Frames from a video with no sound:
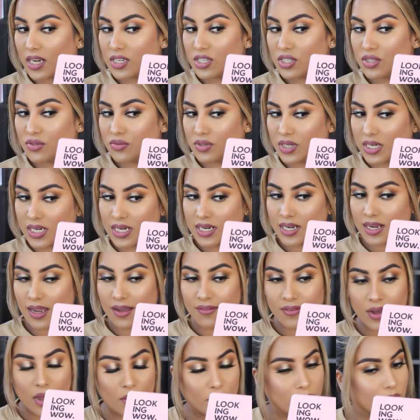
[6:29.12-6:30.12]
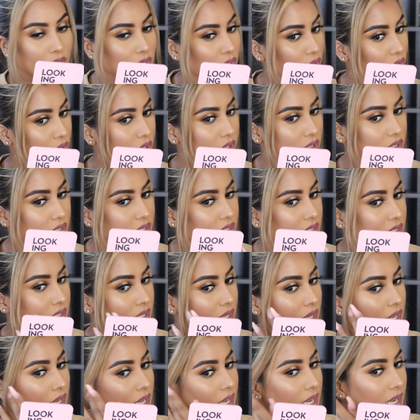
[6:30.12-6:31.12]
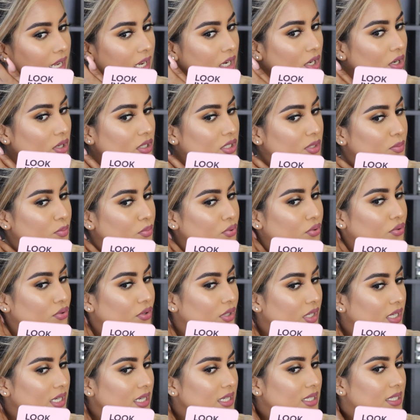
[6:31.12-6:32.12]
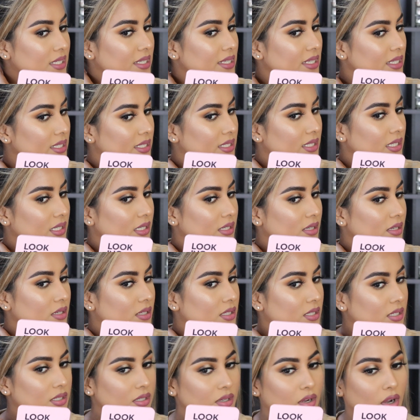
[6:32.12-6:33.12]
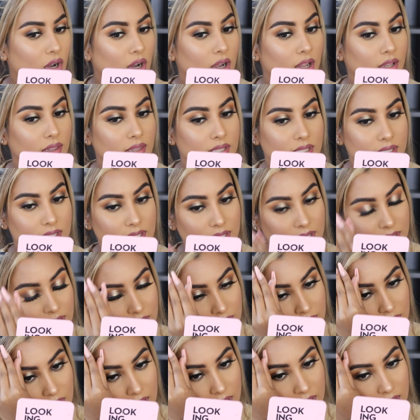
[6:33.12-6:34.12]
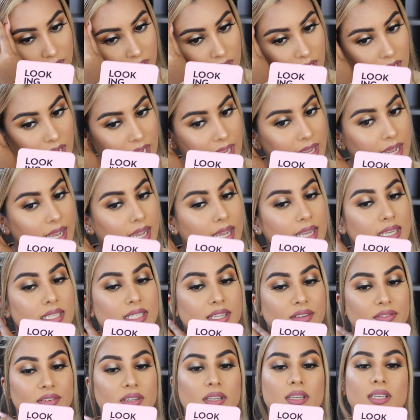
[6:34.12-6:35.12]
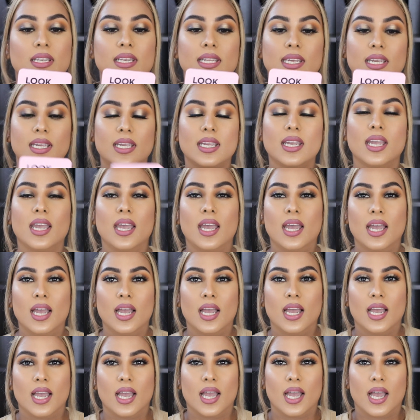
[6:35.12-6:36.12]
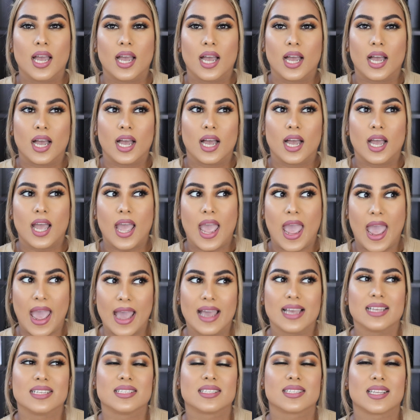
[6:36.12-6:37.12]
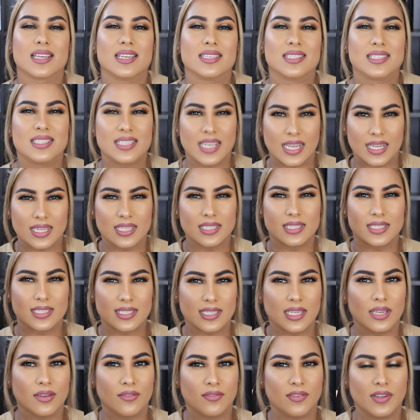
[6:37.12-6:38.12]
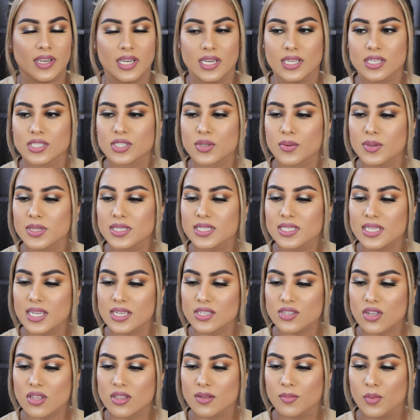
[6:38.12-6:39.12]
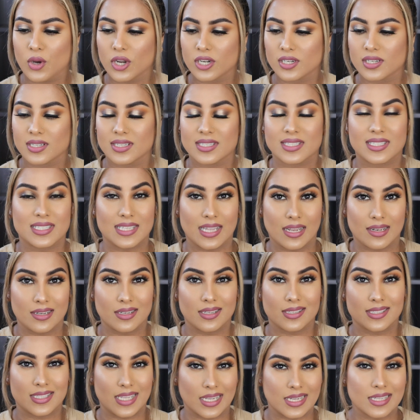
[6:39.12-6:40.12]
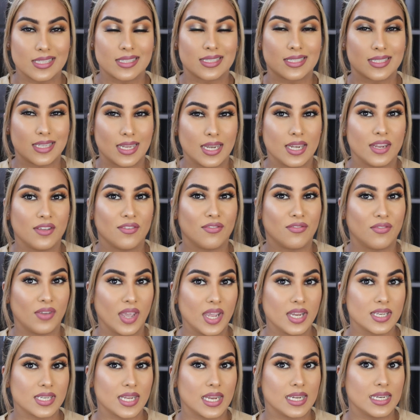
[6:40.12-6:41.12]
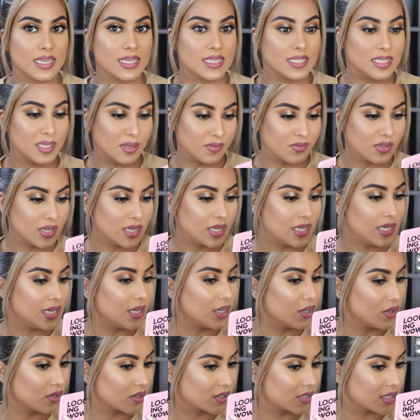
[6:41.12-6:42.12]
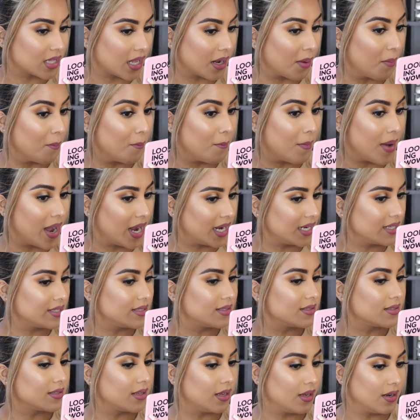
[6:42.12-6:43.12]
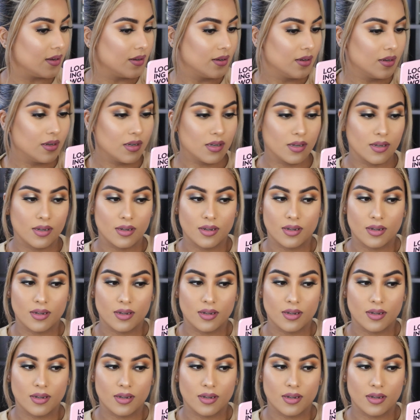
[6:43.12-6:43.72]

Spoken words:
just really love how it looks. It looks pretty decent on the skin. It definitely has a second skin feeling. So it says on the bottle a second skin effect, and it definitely looks like my skin,